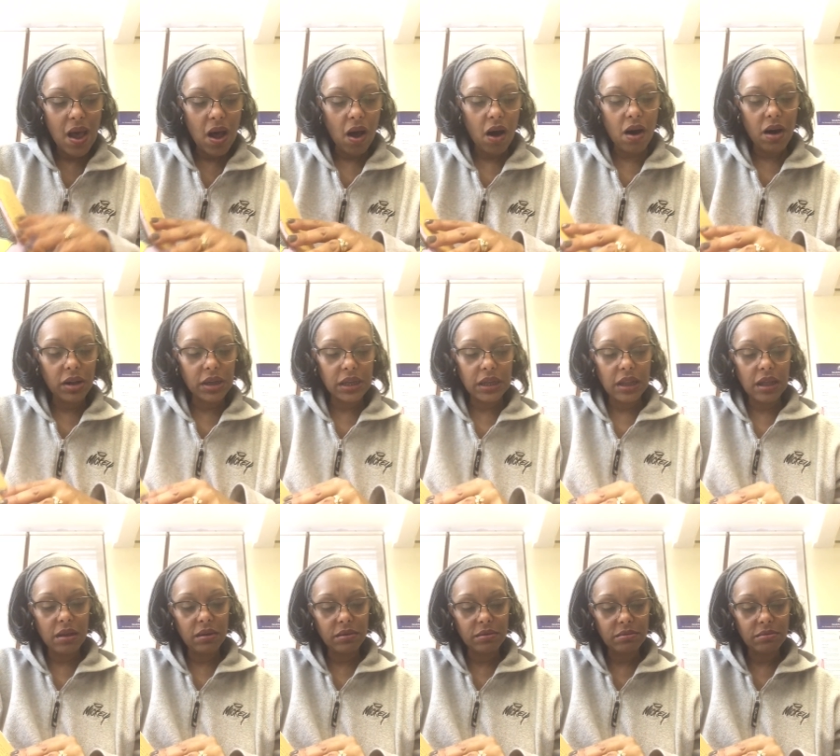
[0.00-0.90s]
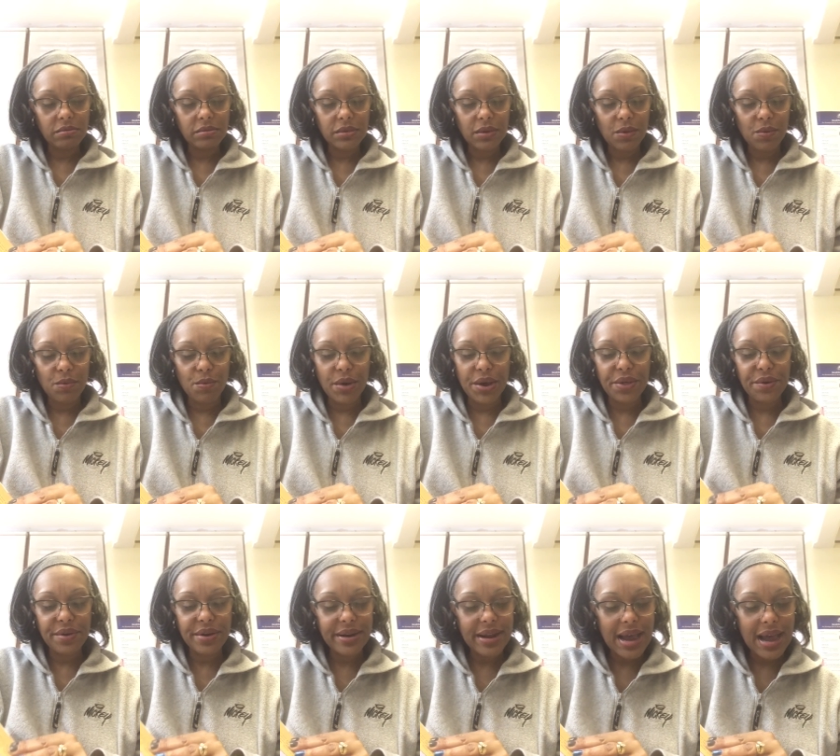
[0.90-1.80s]
All alone,
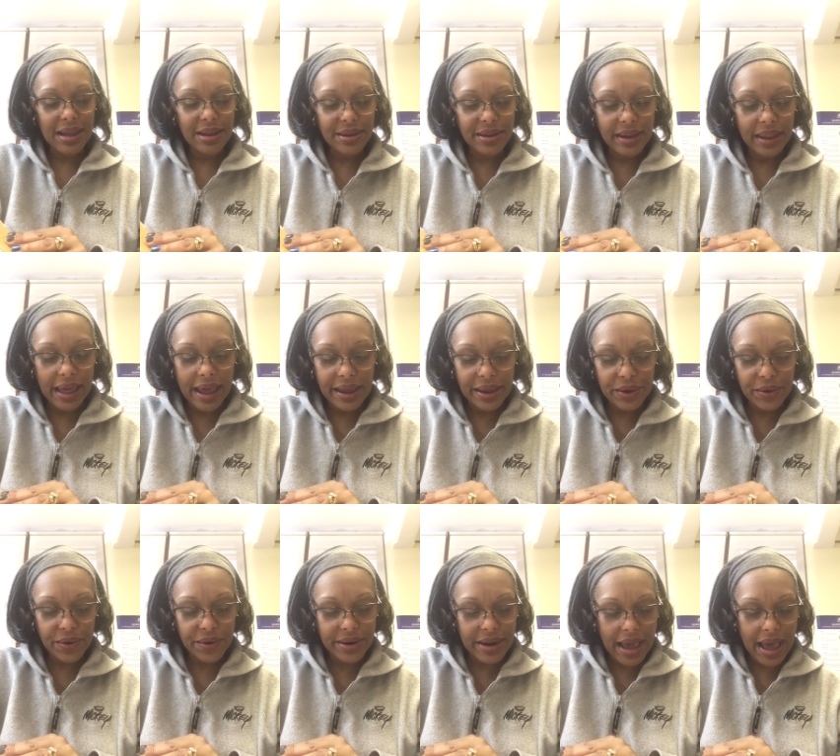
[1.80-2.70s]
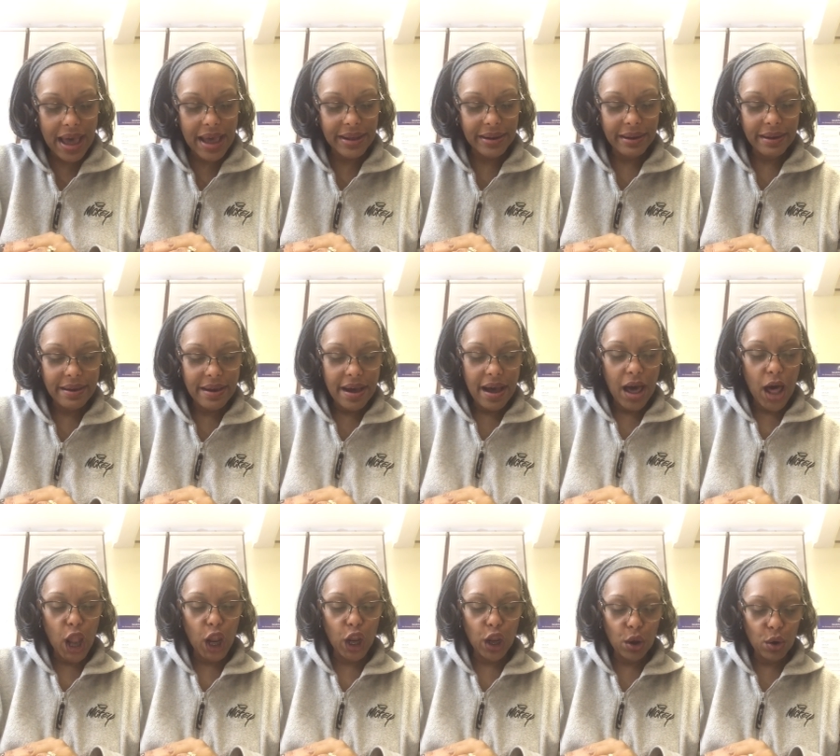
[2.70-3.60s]
whether or not you like it or not,
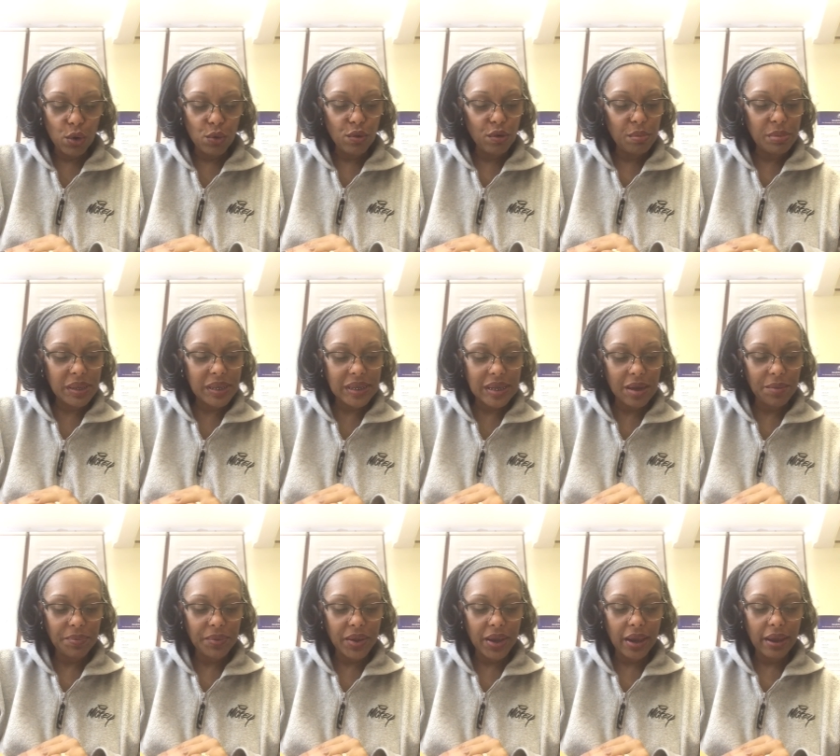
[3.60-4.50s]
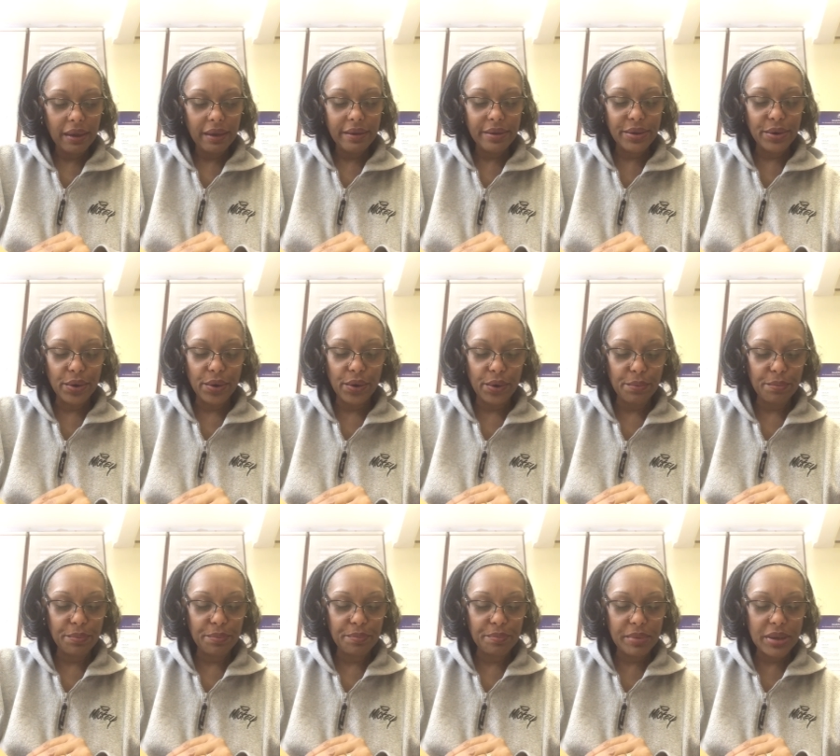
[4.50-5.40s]
alone will be something you'll
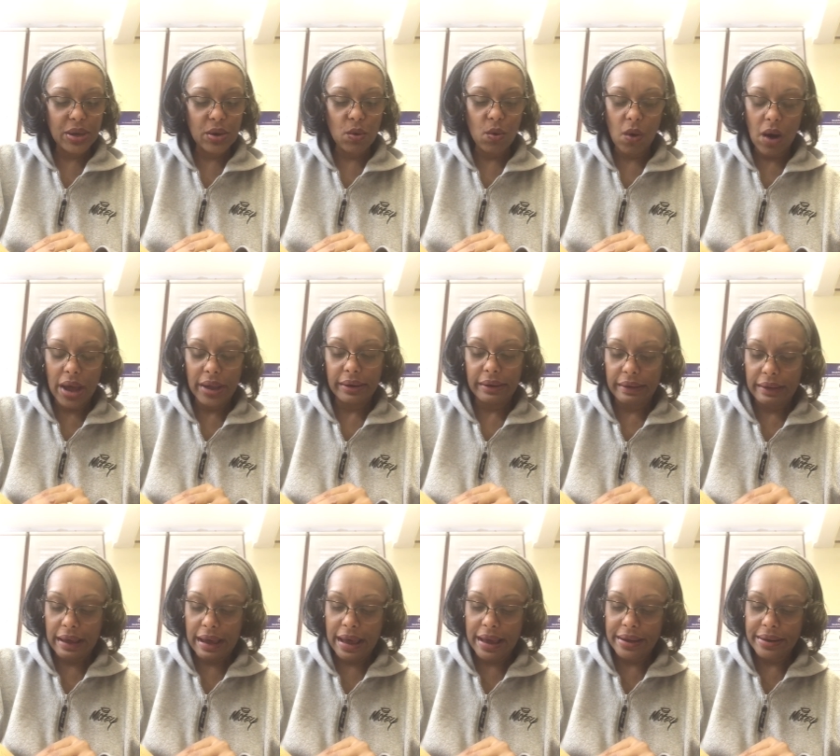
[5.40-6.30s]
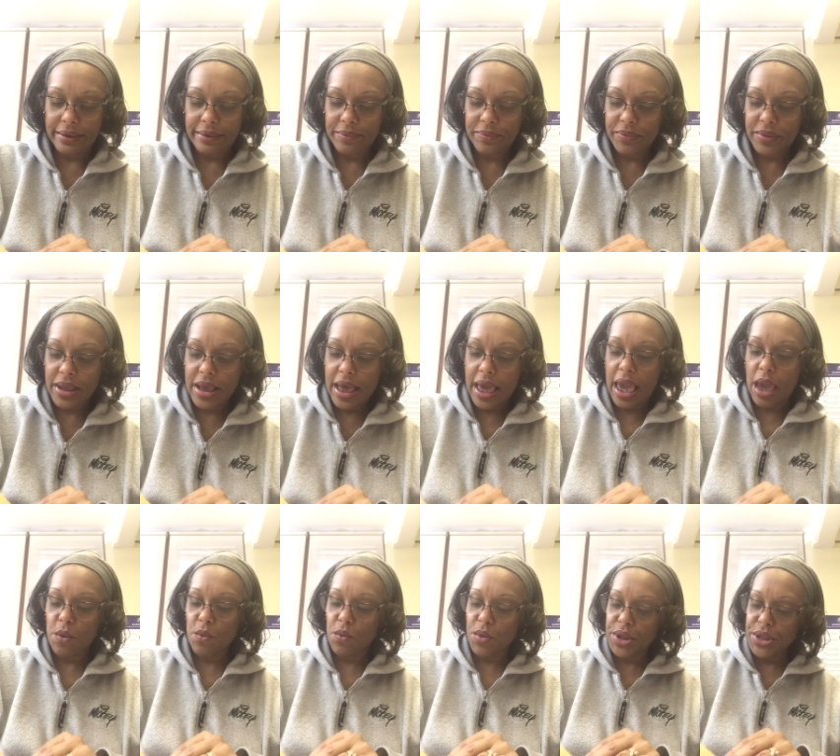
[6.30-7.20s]
be quite a lot.
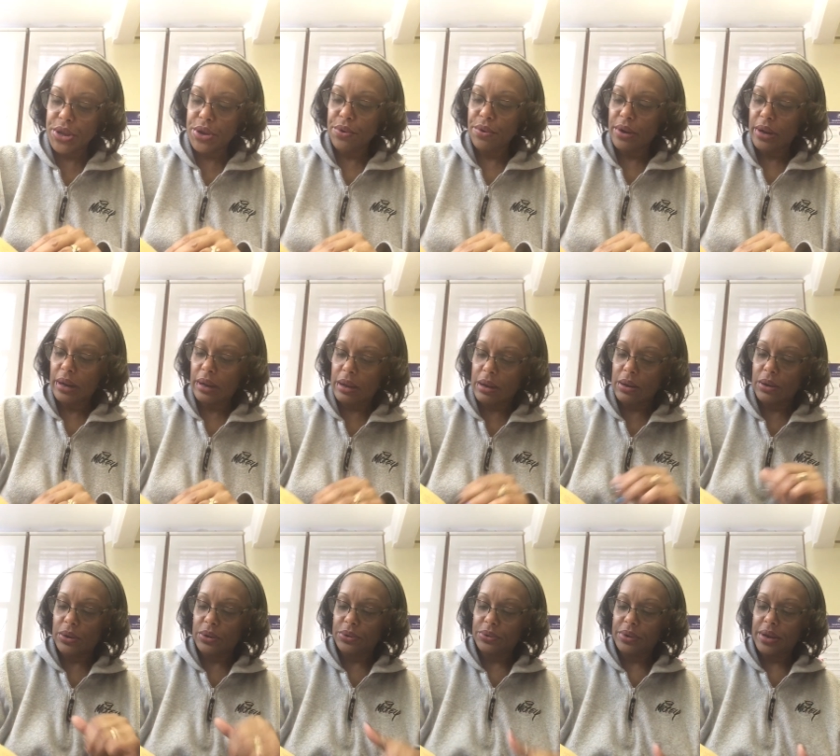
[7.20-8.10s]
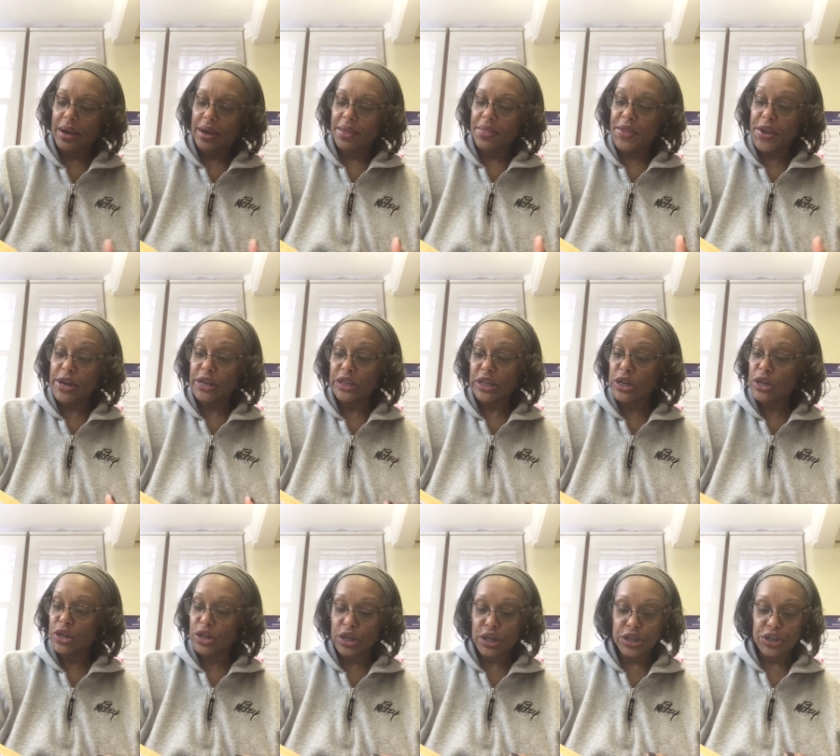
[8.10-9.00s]
And when you're alone, there's a
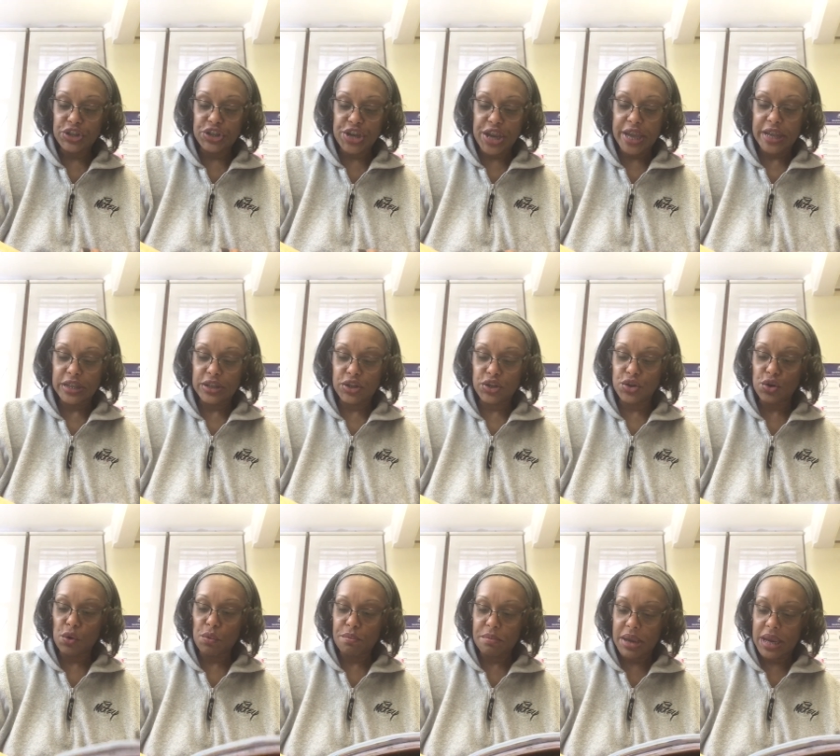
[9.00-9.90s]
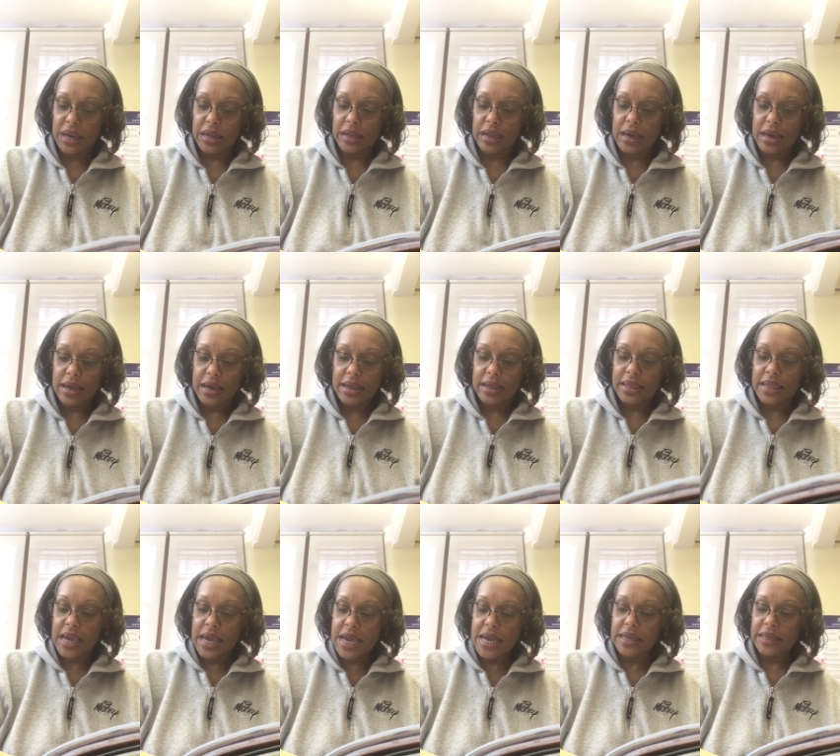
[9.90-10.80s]
good chance you'll meet
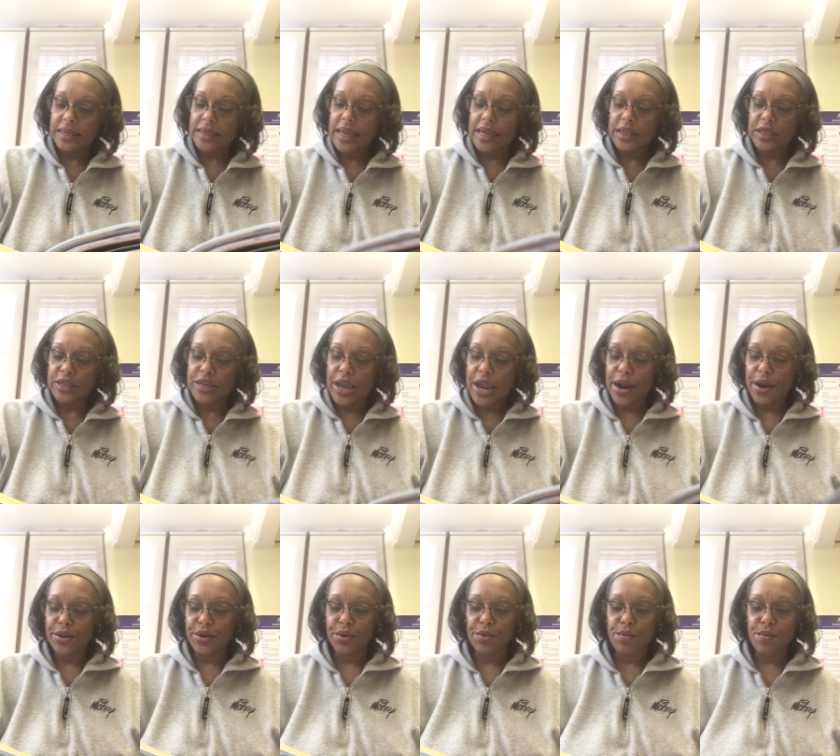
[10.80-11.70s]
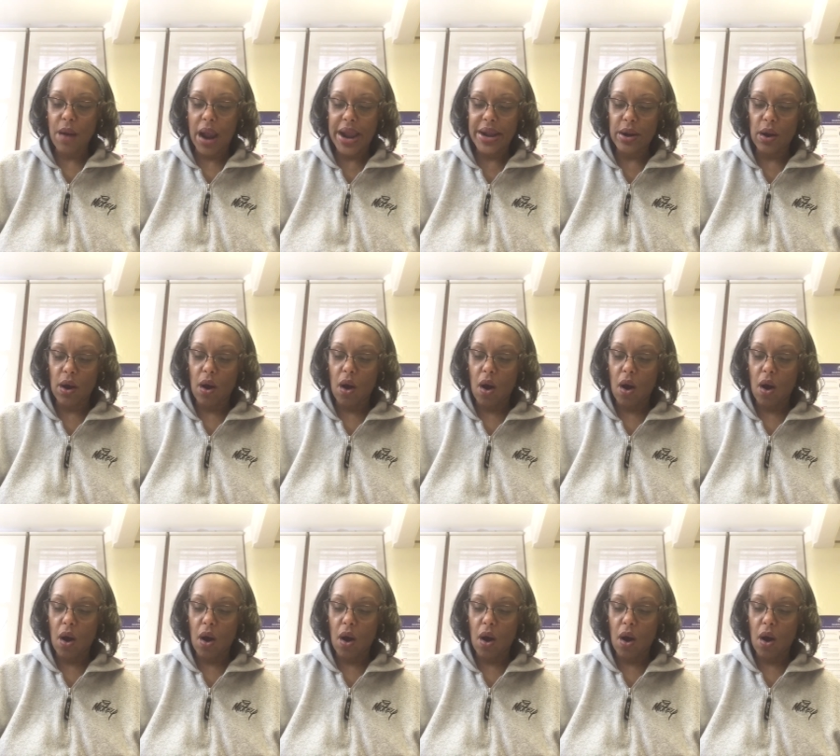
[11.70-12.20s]
things that scare you right